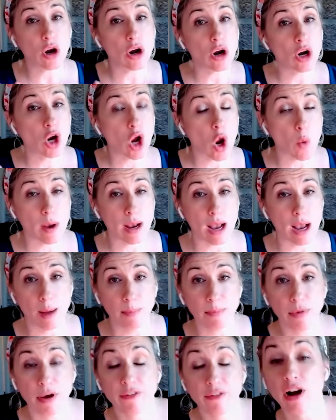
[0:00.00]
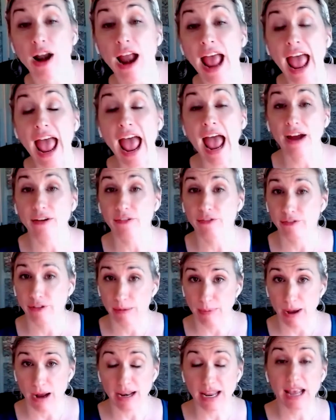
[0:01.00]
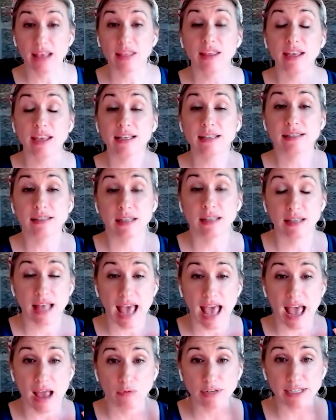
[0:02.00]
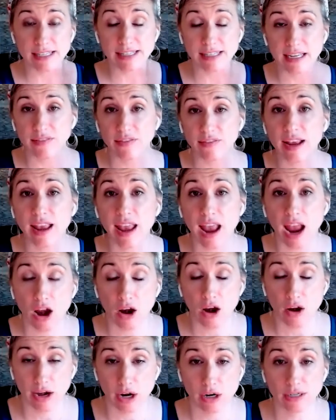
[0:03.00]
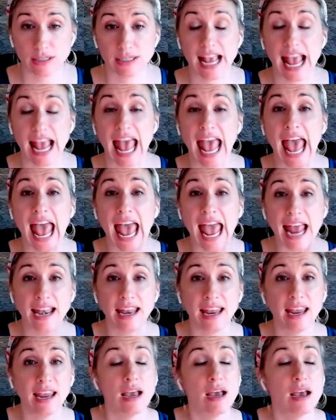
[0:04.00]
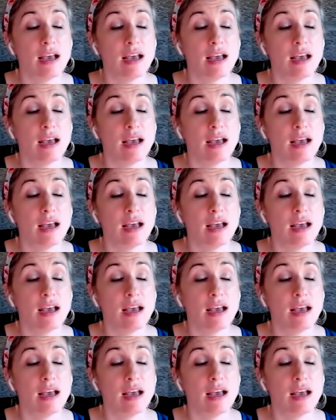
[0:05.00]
are going up for everybody. These receiving carriers, any